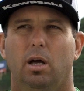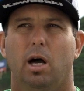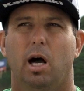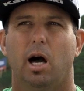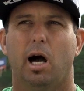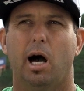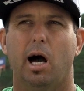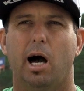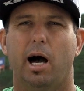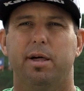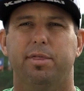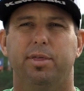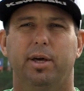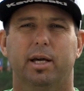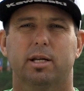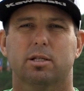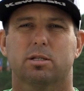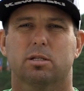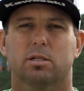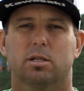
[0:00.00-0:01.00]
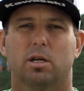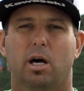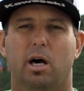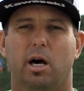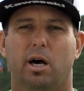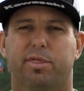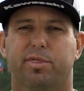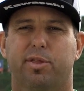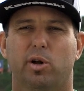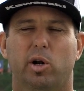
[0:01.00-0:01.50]
I think it's
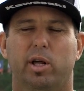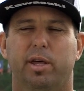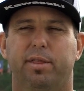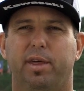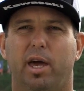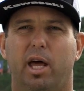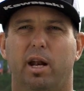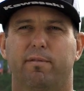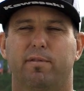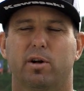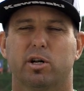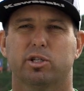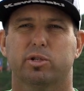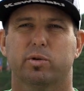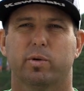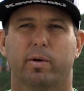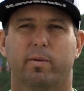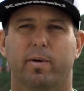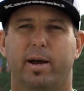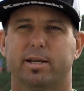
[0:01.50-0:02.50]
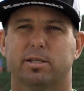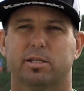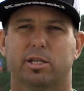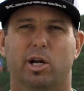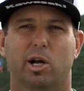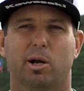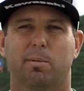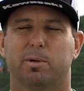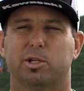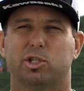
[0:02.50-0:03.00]
30th anniversary race
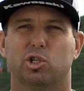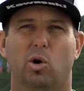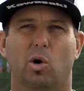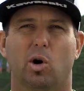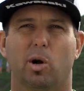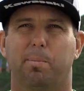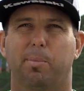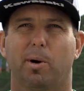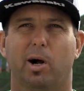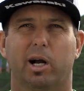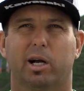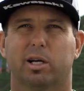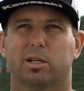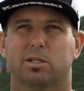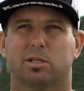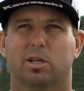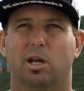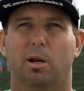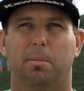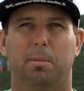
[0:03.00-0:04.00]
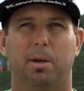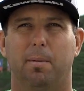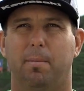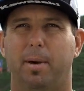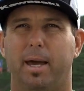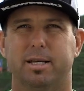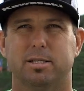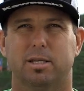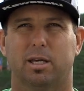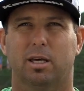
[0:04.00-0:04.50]
here at Maggiora Park is going to be
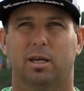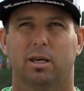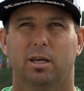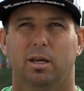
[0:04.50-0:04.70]
amazing.